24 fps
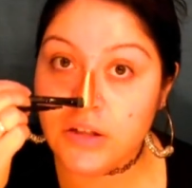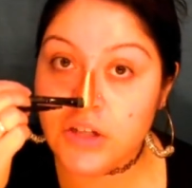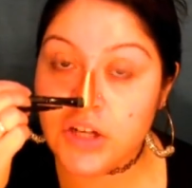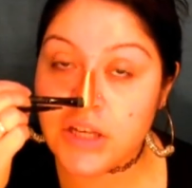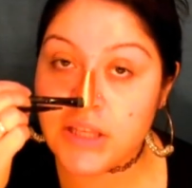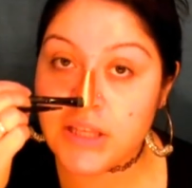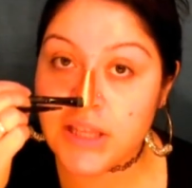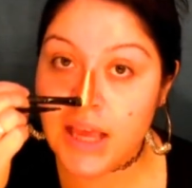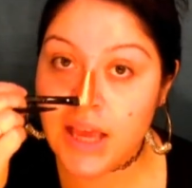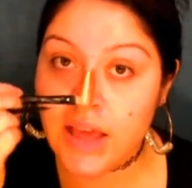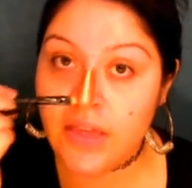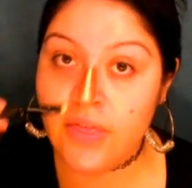
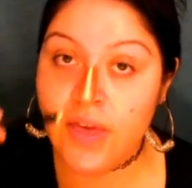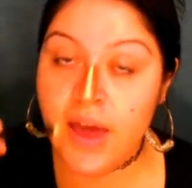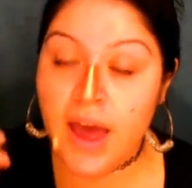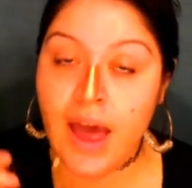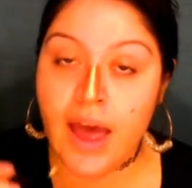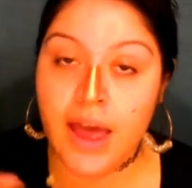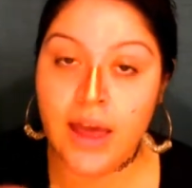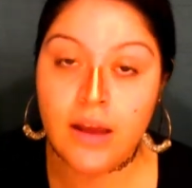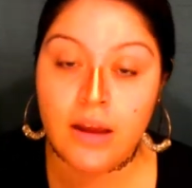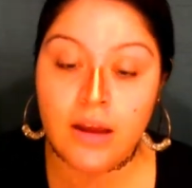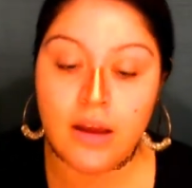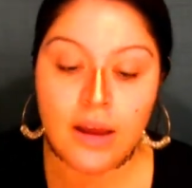just like
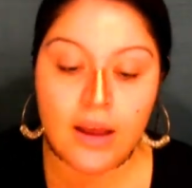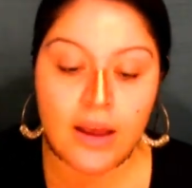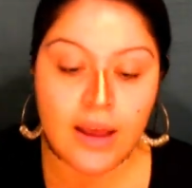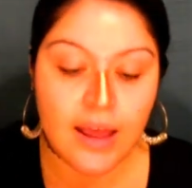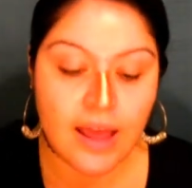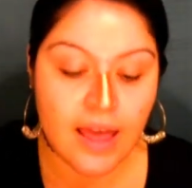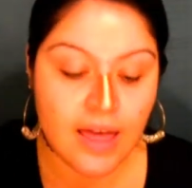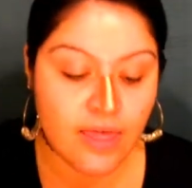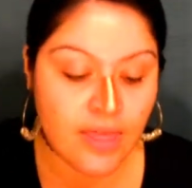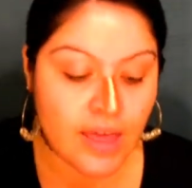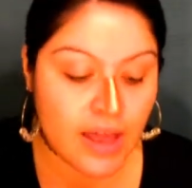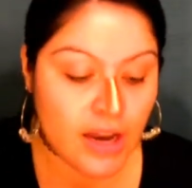that,
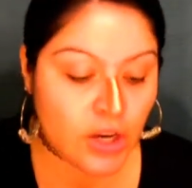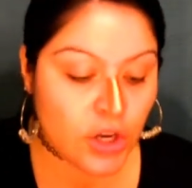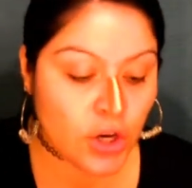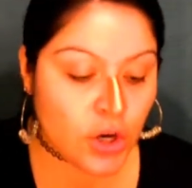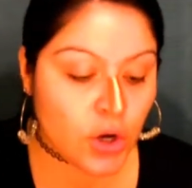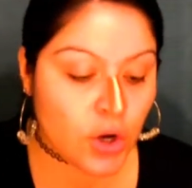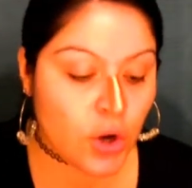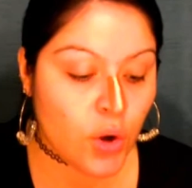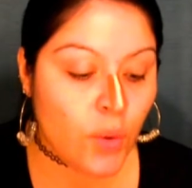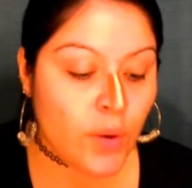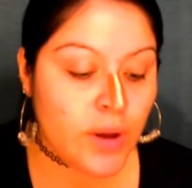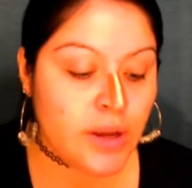and then
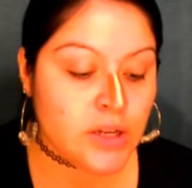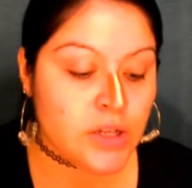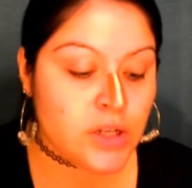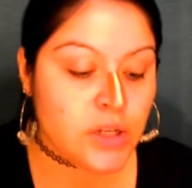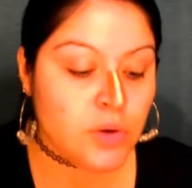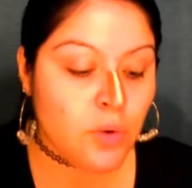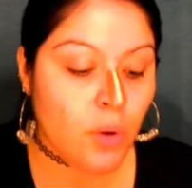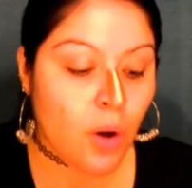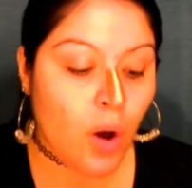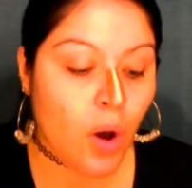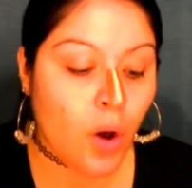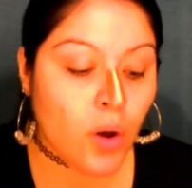you're going
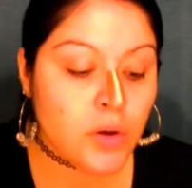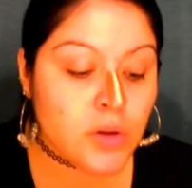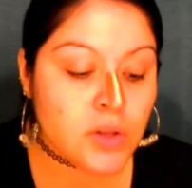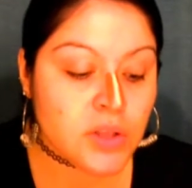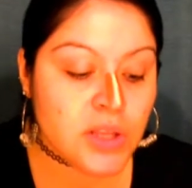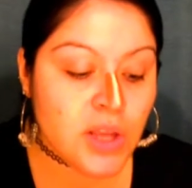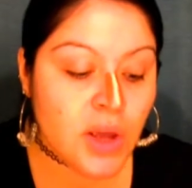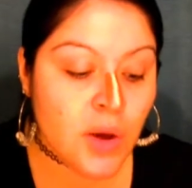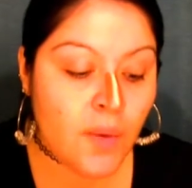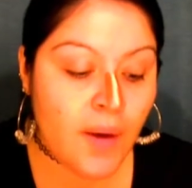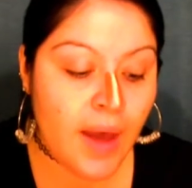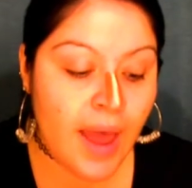to
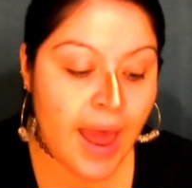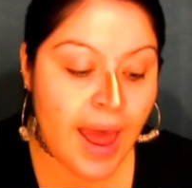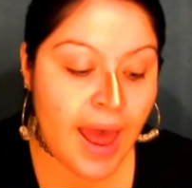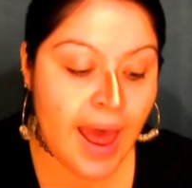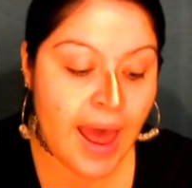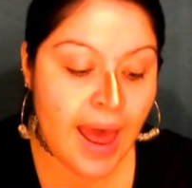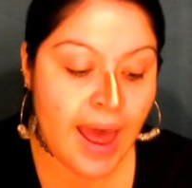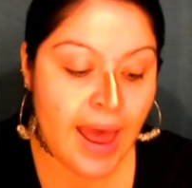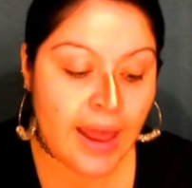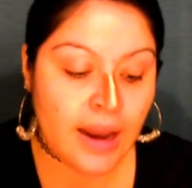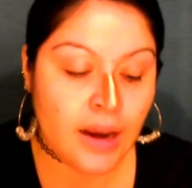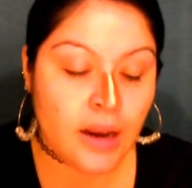also
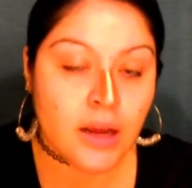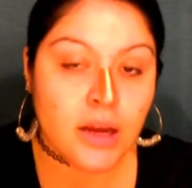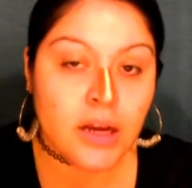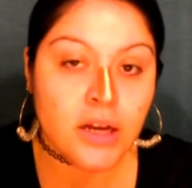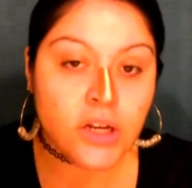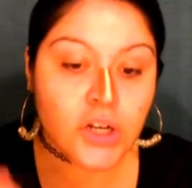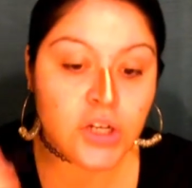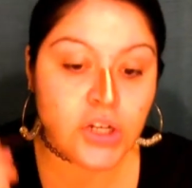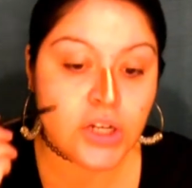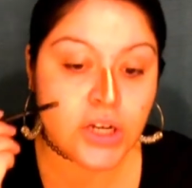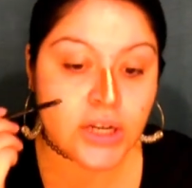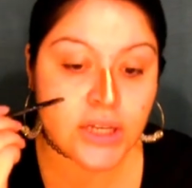add
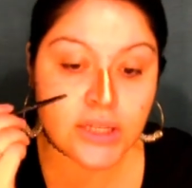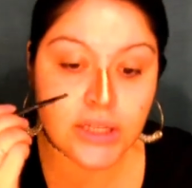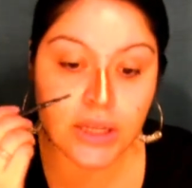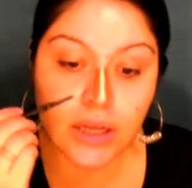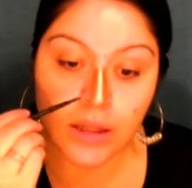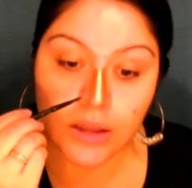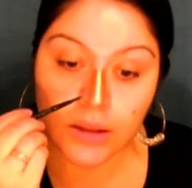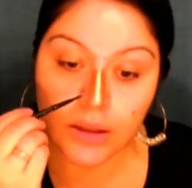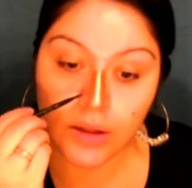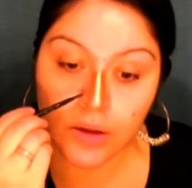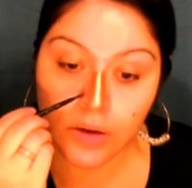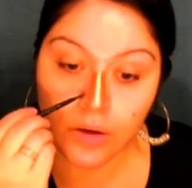just
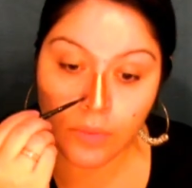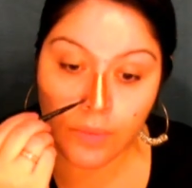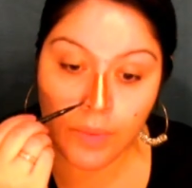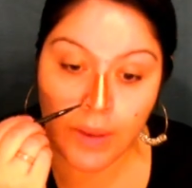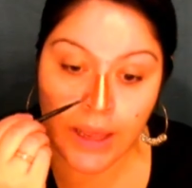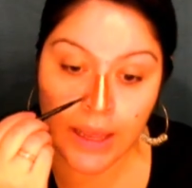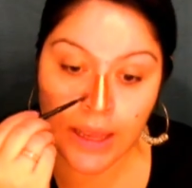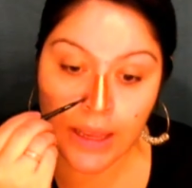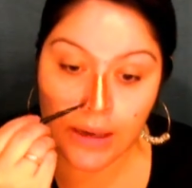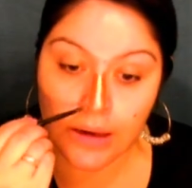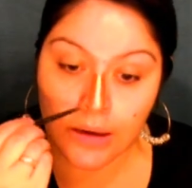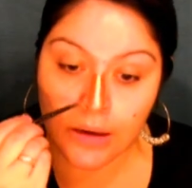a little
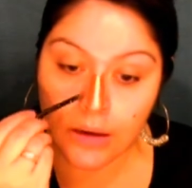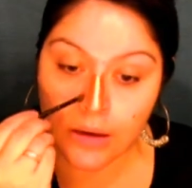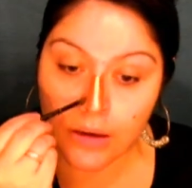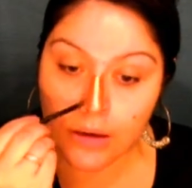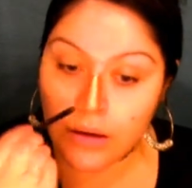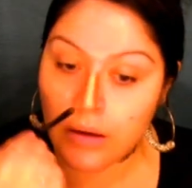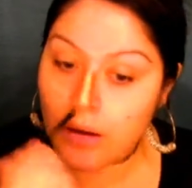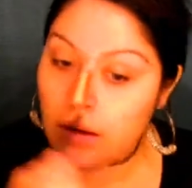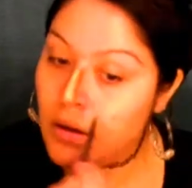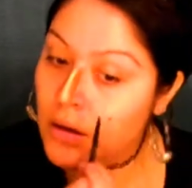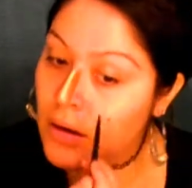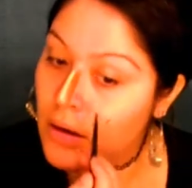bit
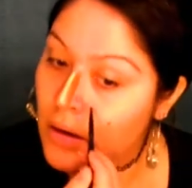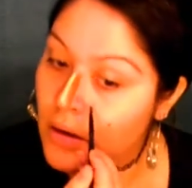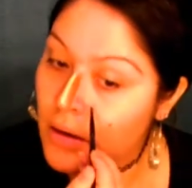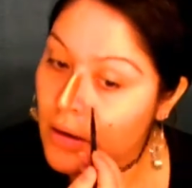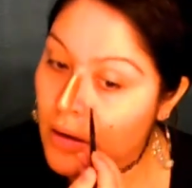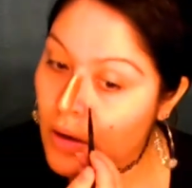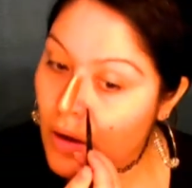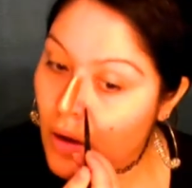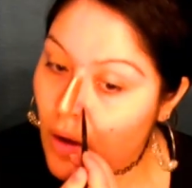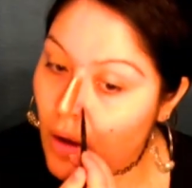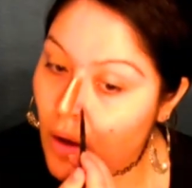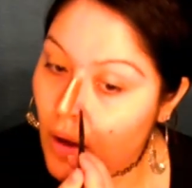
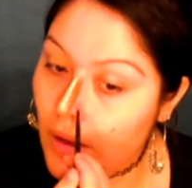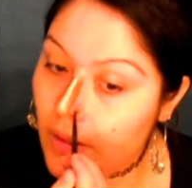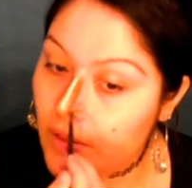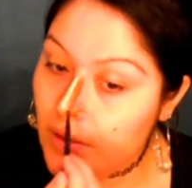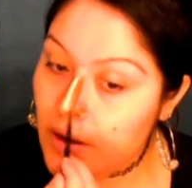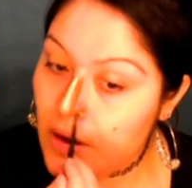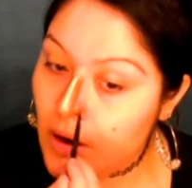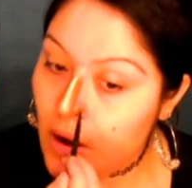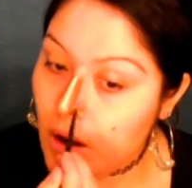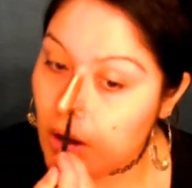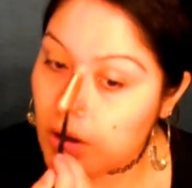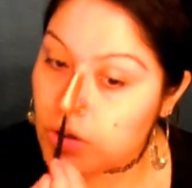on
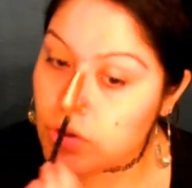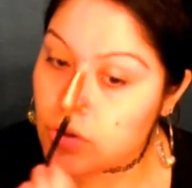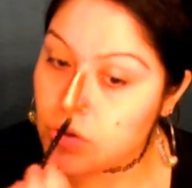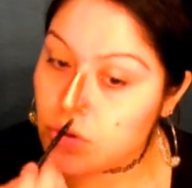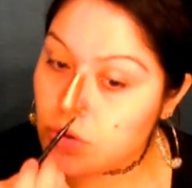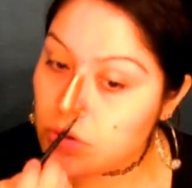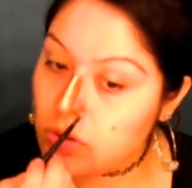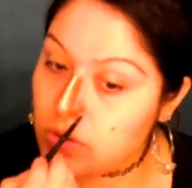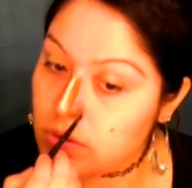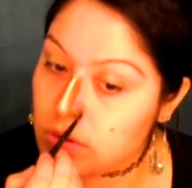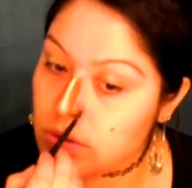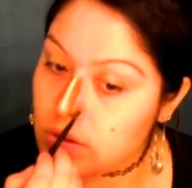the
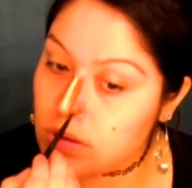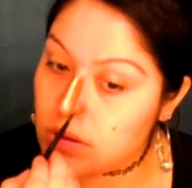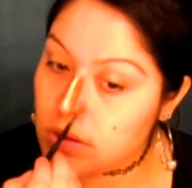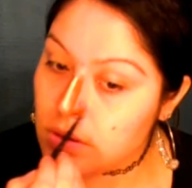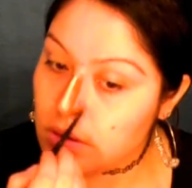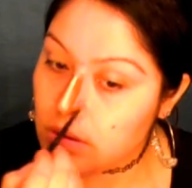nostrils.